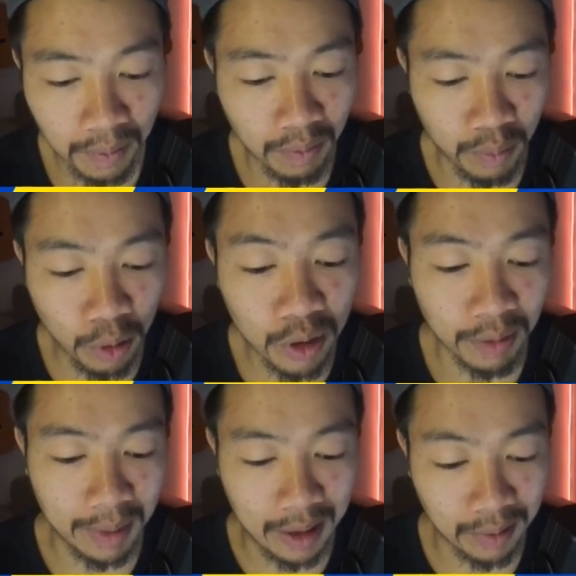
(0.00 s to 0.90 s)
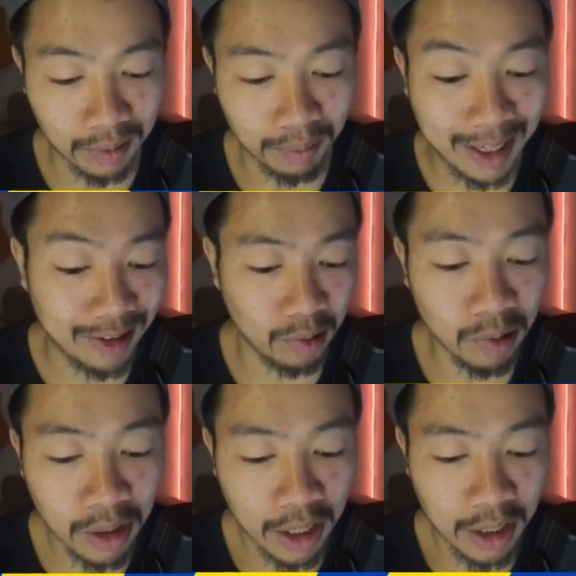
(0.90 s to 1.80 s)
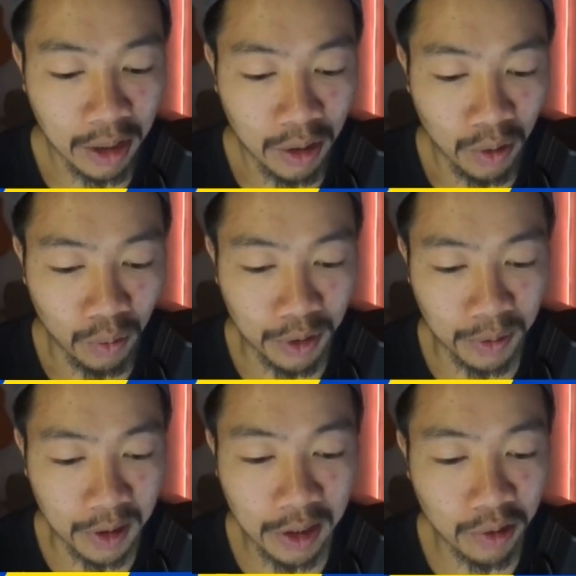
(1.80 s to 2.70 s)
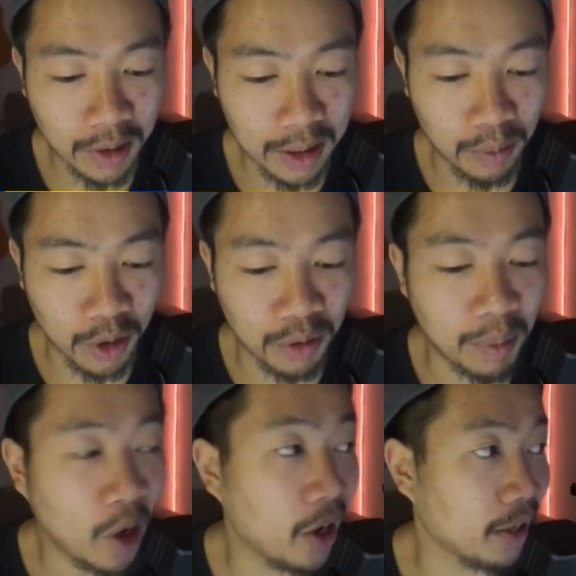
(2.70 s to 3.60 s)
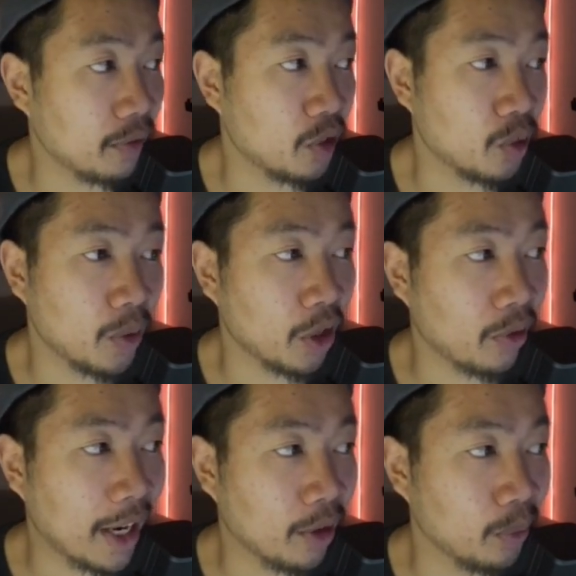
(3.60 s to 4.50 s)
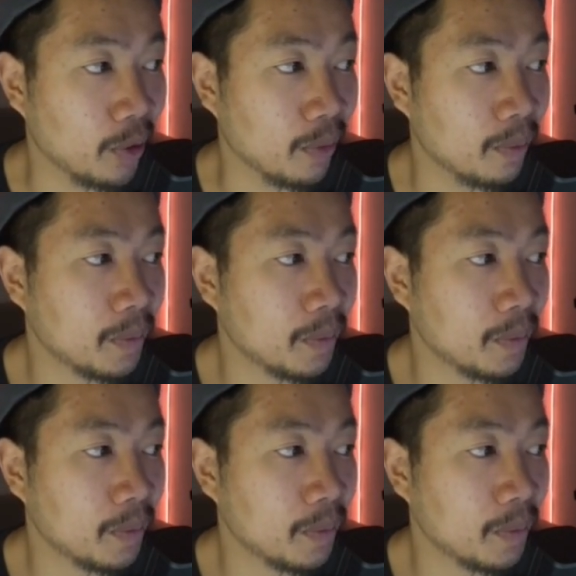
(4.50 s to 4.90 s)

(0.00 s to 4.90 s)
booster bundle, which was literally what you buy if you just want to crack open